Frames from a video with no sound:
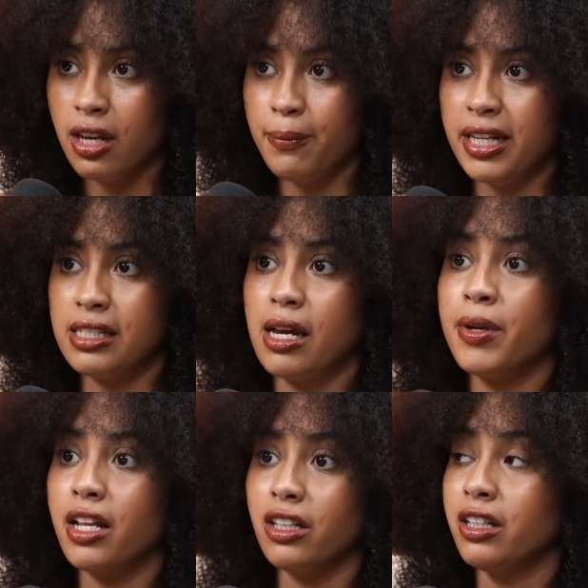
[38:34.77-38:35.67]
because I'm
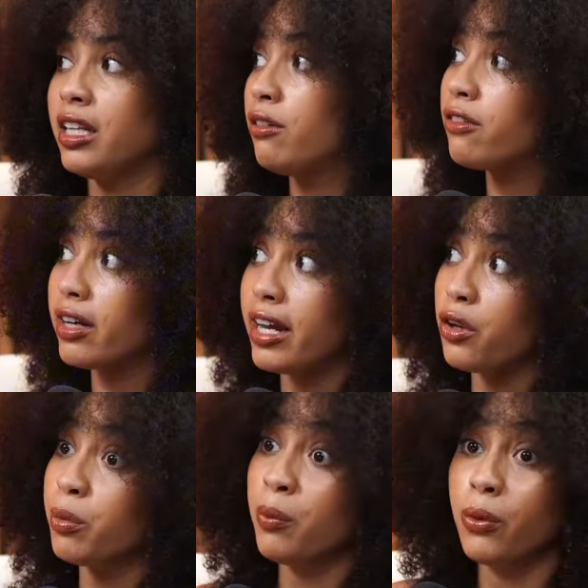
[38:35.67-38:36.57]
not looking for other
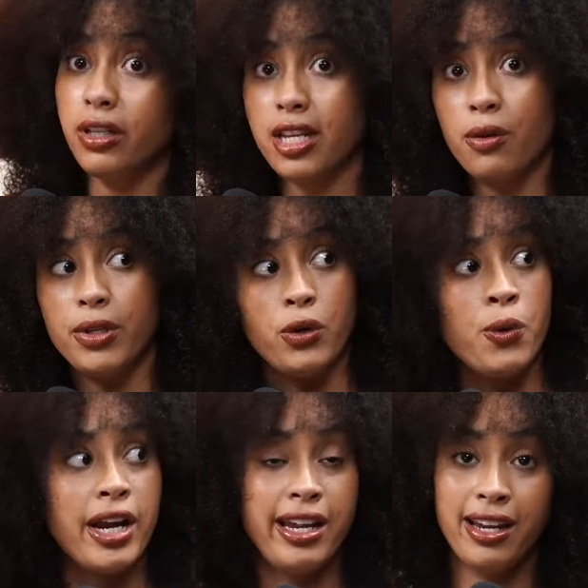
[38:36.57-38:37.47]
people to tell me who
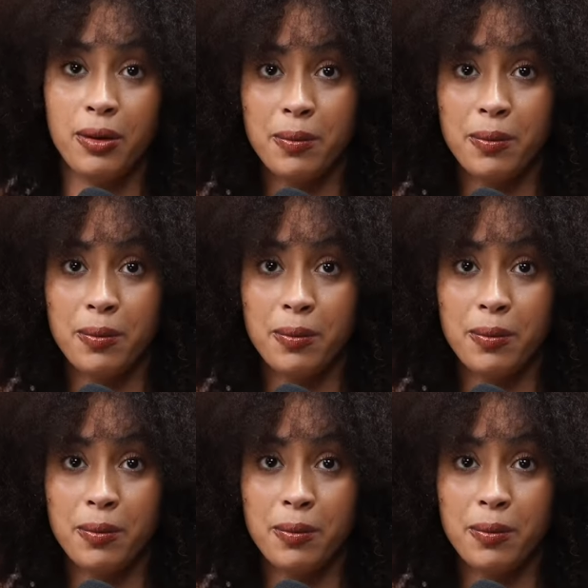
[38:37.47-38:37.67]
I am.